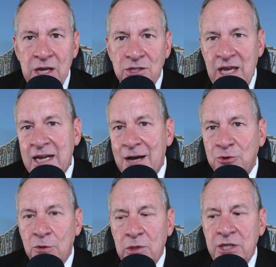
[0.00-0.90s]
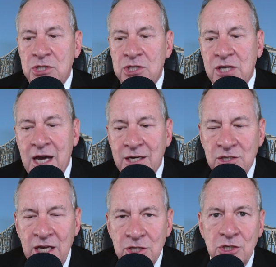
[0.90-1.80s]
Take out the religious
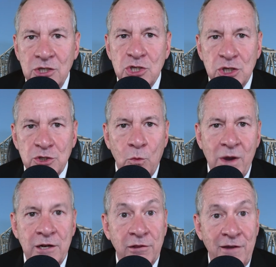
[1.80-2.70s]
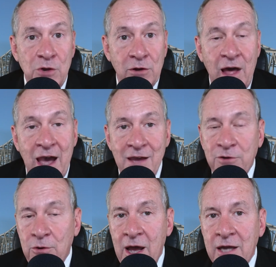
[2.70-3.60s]
connotation. It's just a way to live your life,
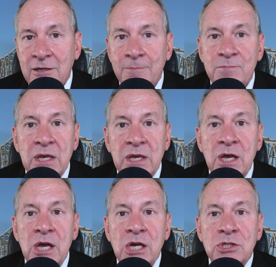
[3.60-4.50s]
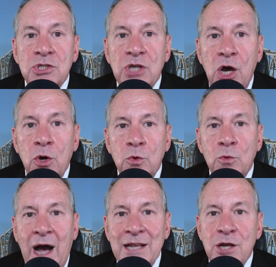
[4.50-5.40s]
correct?
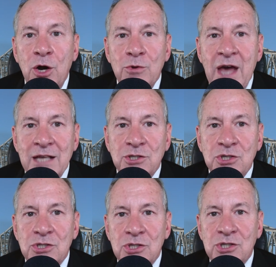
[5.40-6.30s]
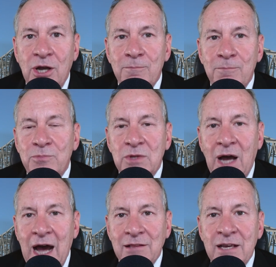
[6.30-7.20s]
So I know that's some
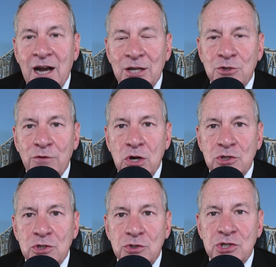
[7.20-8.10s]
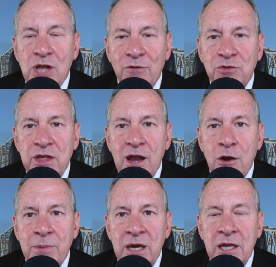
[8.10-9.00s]
highly controversial stuff
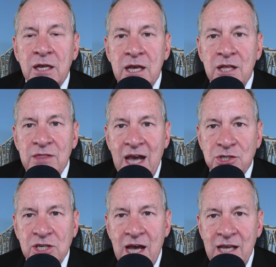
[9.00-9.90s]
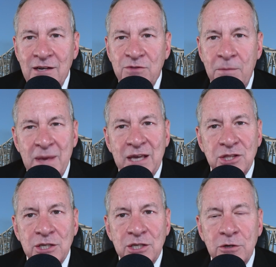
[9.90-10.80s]
there, but that's kind of the big
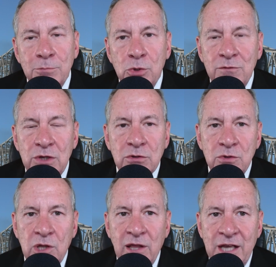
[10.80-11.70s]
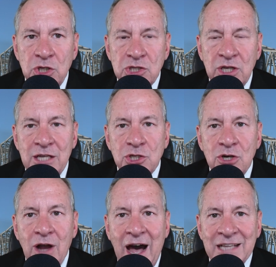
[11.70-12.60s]
things that are moving through the
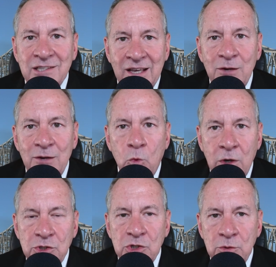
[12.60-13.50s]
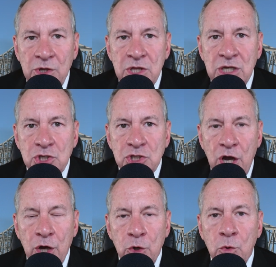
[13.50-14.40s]
legislature. I did want to, on this
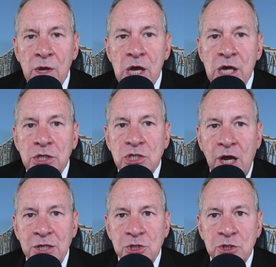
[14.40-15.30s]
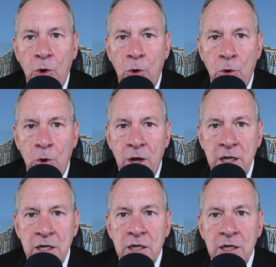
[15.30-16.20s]
show, touch
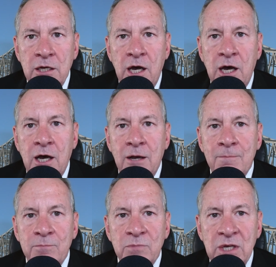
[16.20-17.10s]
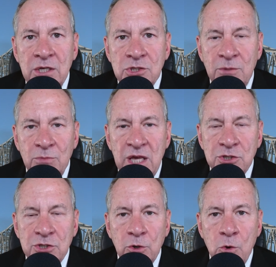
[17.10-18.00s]
on some things
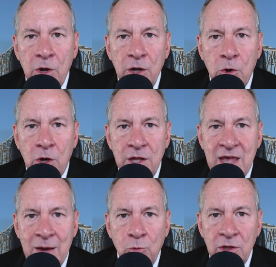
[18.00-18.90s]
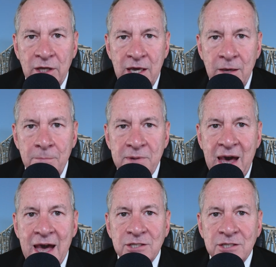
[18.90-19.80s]
that are going on that will
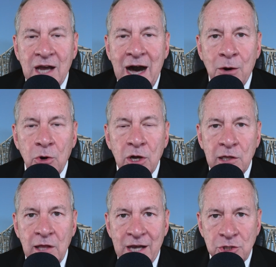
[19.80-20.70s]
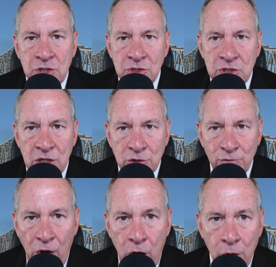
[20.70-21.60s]
impact our elections this
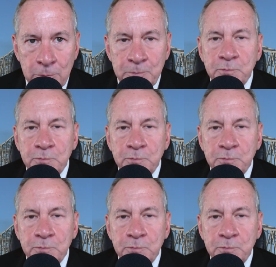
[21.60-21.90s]
fall.